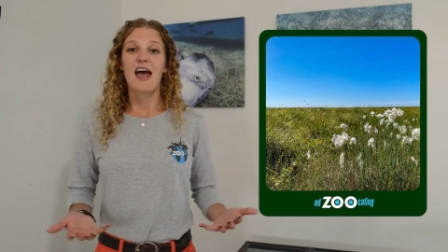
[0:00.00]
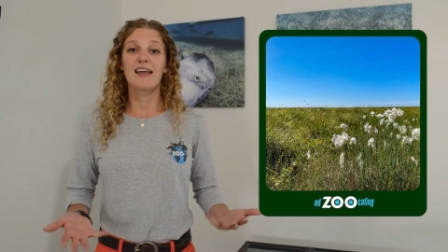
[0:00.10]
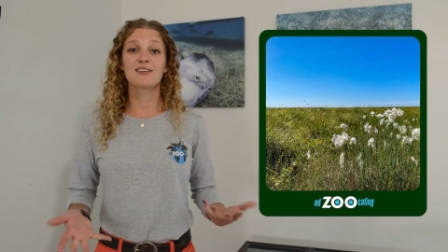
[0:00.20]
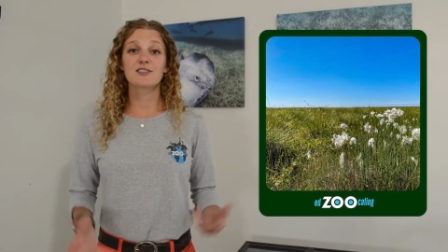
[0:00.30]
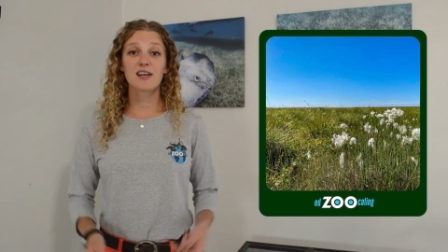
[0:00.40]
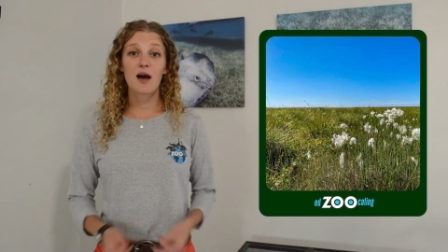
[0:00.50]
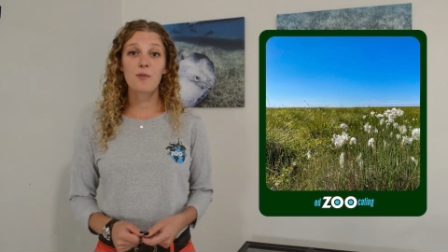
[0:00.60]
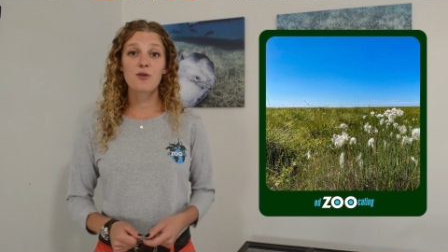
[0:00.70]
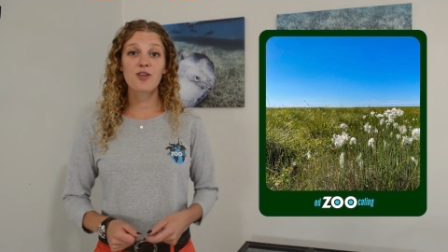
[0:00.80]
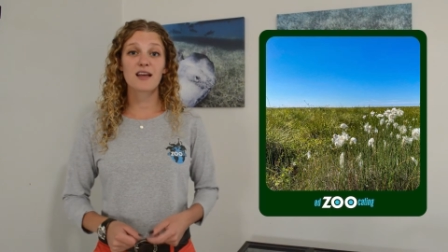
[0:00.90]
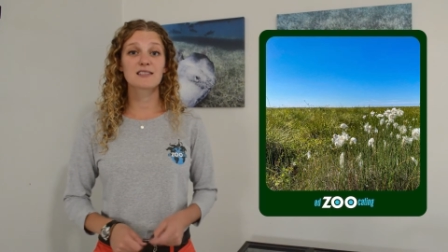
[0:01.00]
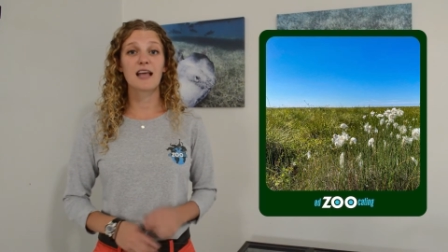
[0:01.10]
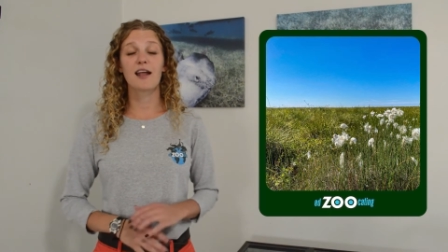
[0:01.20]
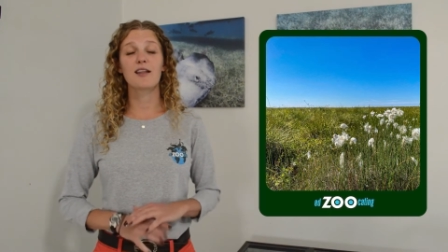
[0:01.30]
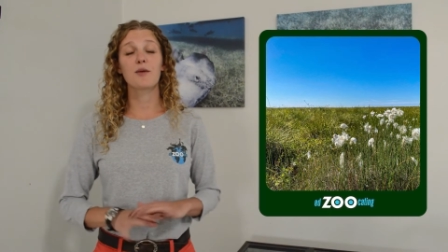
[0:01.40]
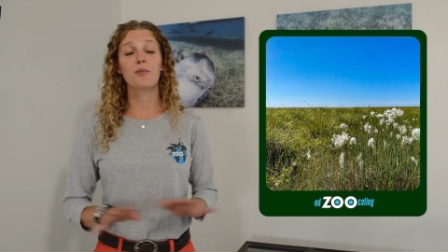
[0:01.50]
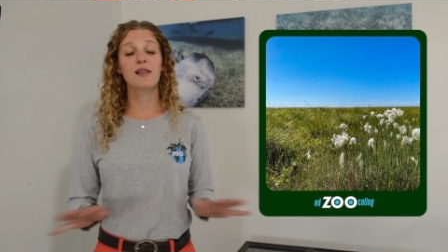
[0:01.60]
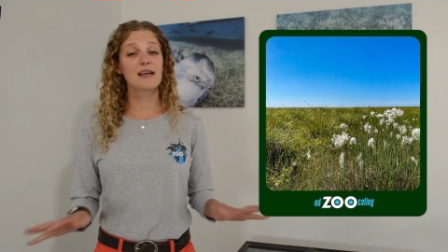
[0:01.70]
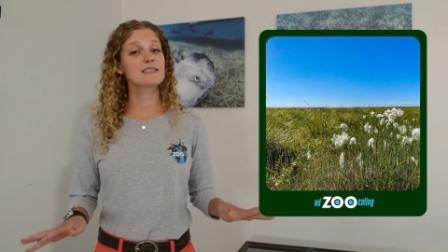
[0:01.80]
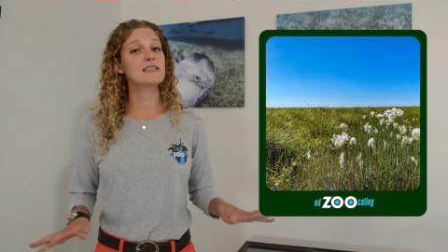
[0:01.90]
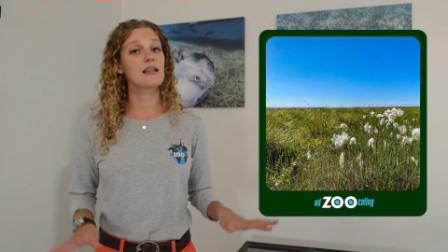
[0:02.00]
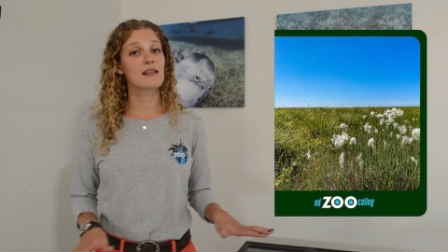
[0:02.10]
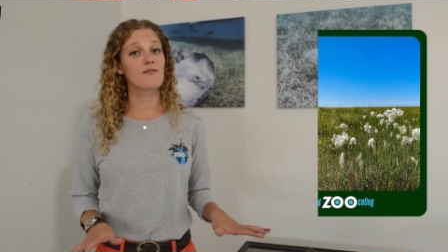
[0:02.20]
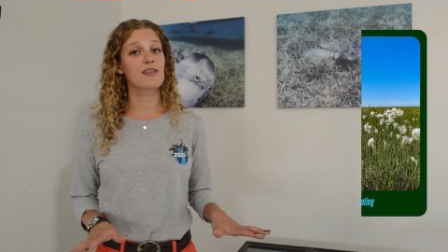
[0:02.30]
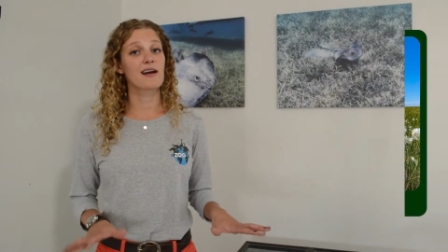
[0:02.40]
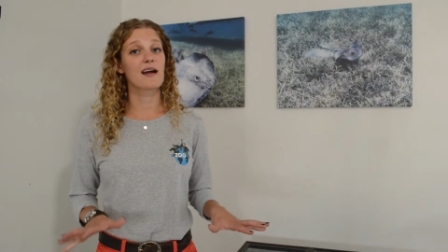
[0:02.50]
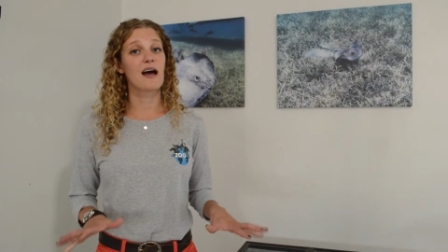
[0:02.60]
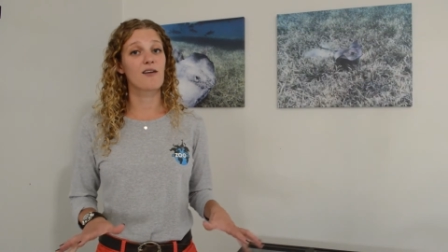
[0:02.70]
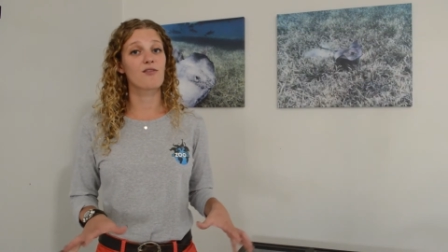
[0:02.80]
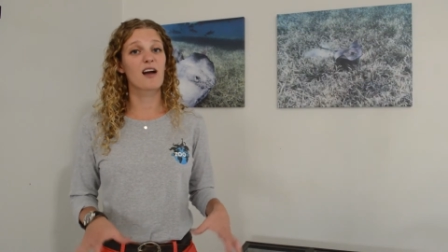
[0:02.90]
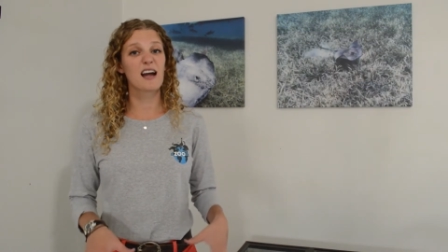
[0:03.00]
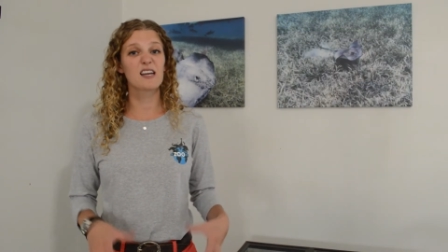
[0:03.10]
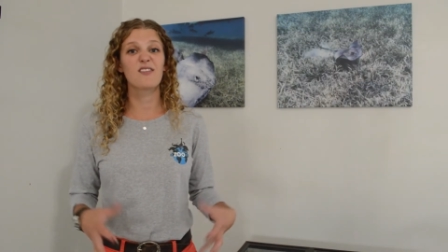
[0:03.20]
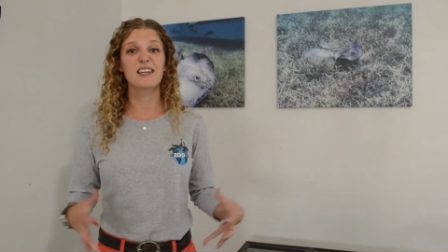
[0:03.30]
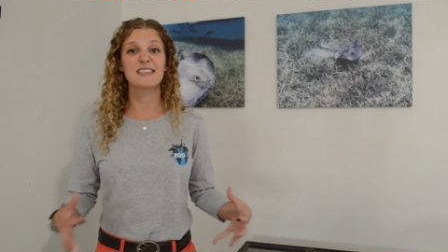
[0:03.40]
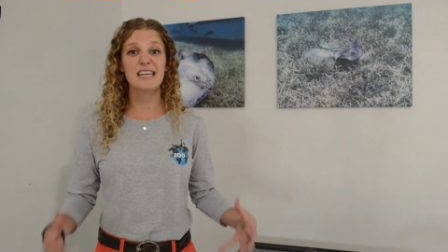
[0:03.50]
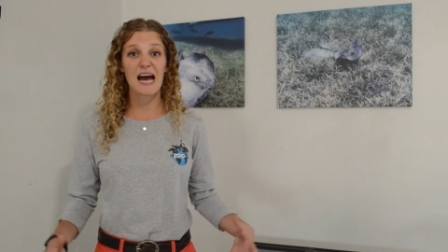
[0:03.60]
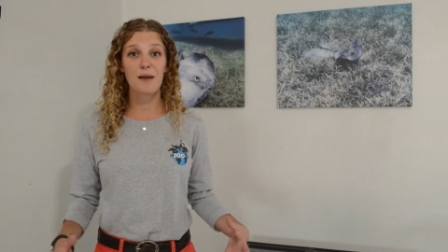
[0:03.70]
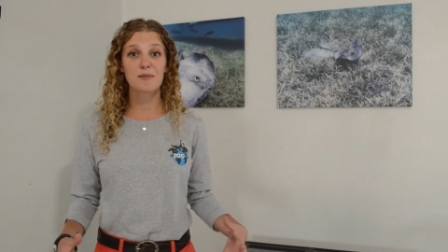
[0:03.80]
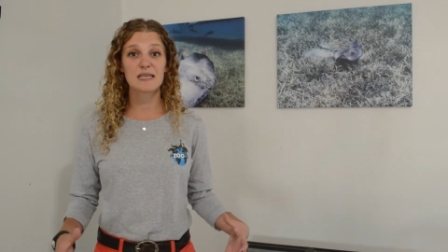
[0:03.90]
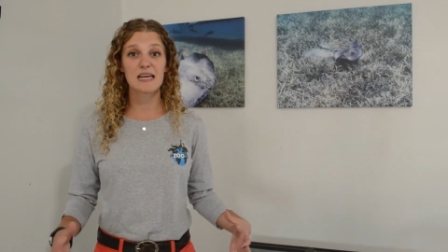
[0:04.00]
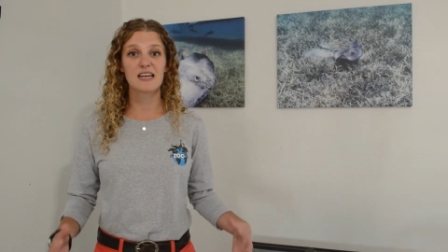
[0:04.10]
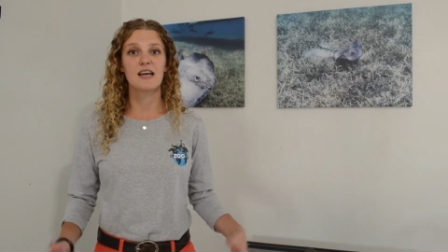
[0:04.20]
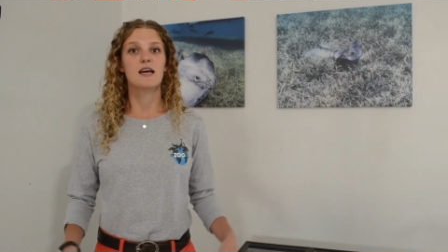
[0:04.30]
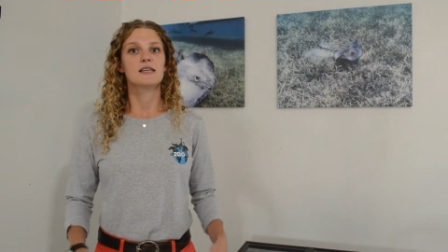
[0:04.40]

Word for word: And there's a couple things that the plants that live there have kind of adapted